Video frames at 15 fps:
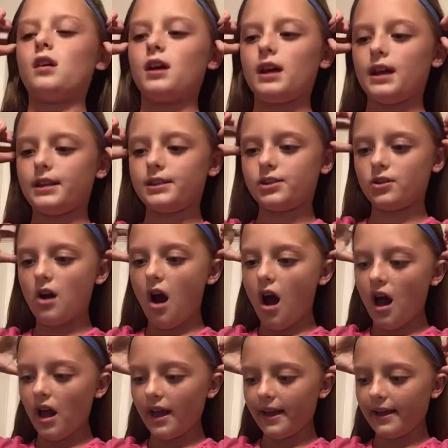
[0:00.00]
it's
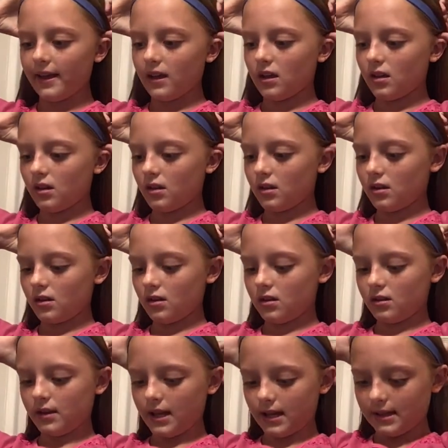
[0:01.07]
not,
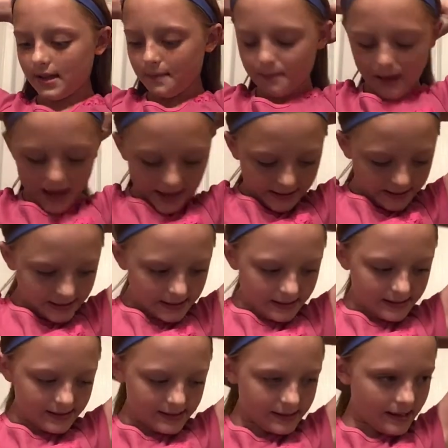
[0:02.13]
like the base
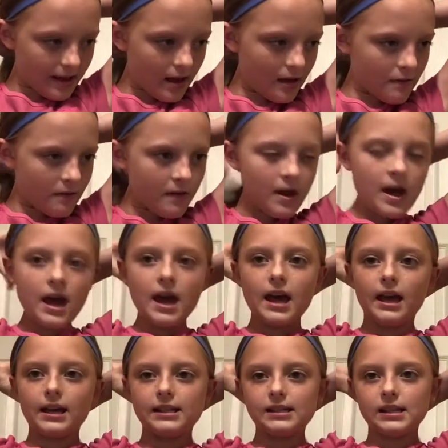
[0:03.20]
and stuff
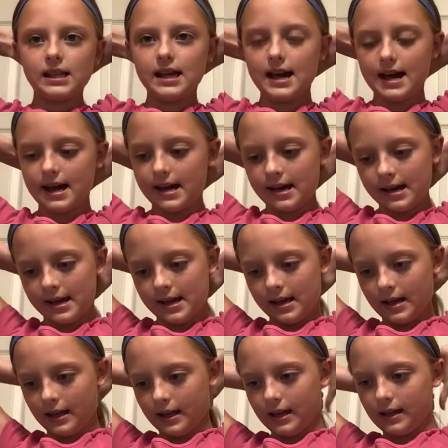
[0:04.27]
is
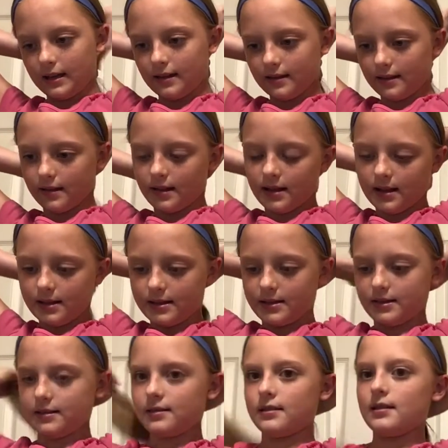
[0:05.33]
like
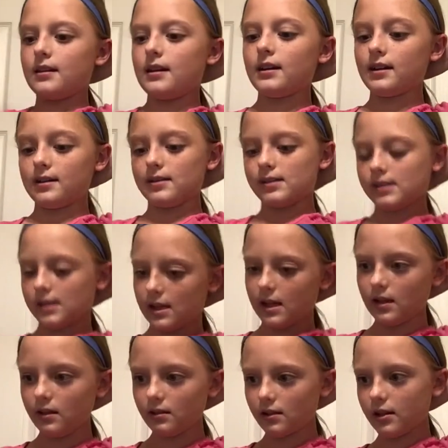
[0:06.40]

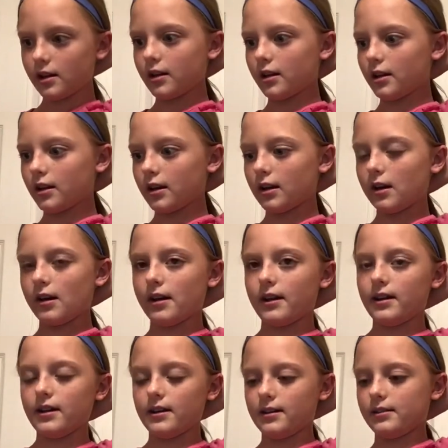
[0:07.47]
concealer
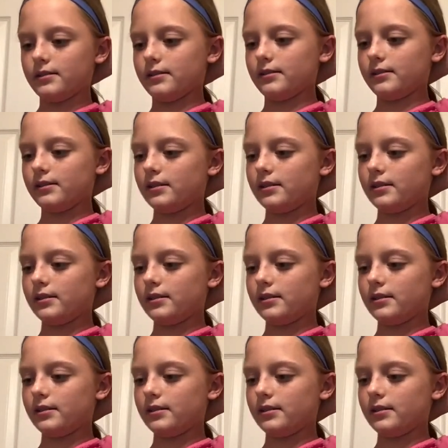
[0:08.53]
and